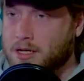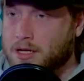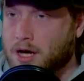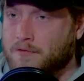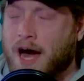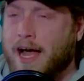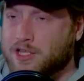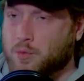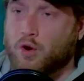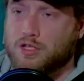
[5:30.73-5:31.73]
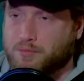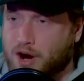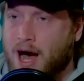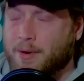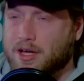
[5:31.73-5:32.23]
of Hines Ward's
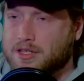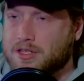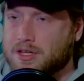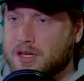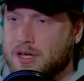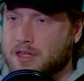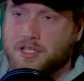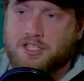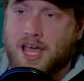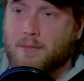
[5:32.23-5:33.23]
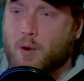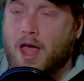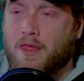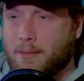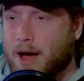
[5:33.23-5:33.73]
Brahmas the same way
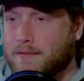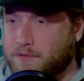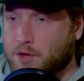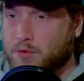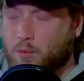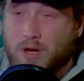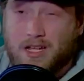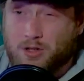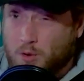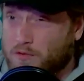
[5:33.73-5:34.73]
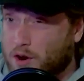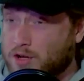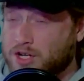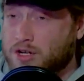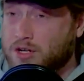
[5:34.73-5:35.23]
they might view the week two
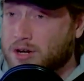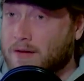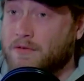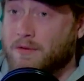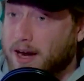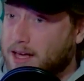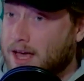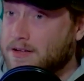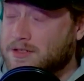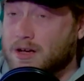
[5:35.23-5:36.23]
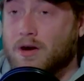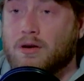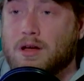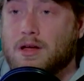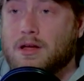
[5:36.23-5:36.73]
version of the Renegades. So
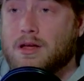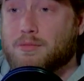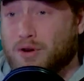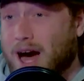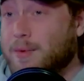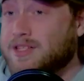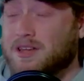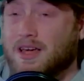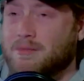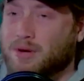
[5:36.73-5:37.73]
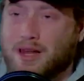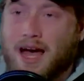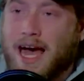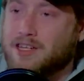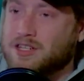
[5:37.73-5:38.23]
promising, but
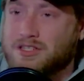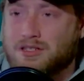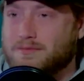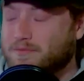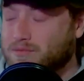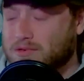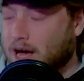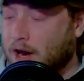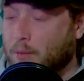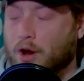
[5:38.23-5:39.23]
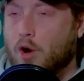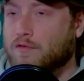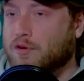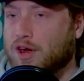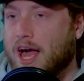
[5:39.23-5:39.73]
I just I don't want to
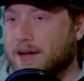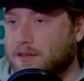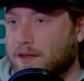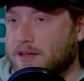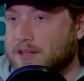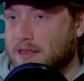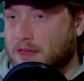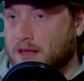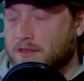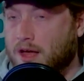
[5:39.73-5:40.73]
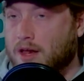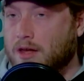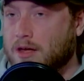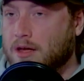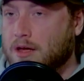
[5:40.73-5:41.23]
overreact to this. I think that
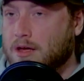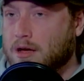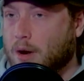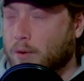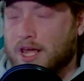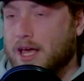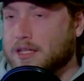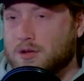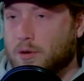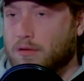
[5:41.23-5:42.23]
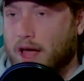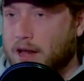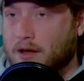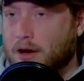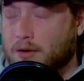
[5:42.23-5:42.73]
a win against
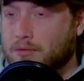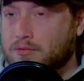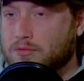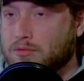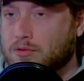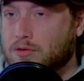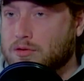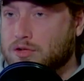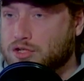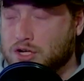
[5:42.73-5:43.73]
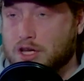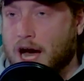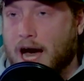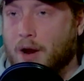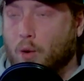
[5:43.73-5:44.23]
Orlando should
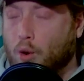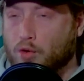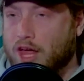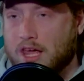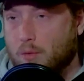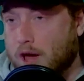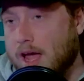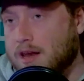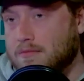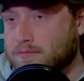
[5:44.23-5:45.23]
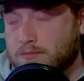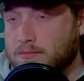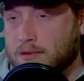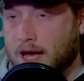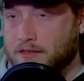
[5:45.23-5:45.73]
not hold any weight
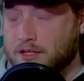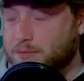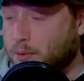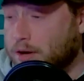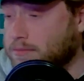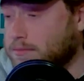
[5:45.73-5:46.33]
at this point.